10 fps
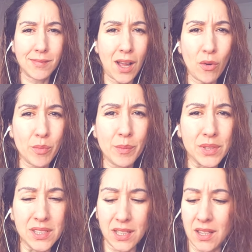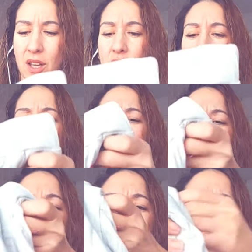I don't remember seeing that on the
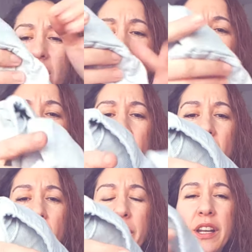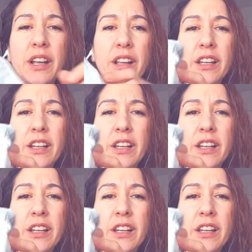picture. I mean,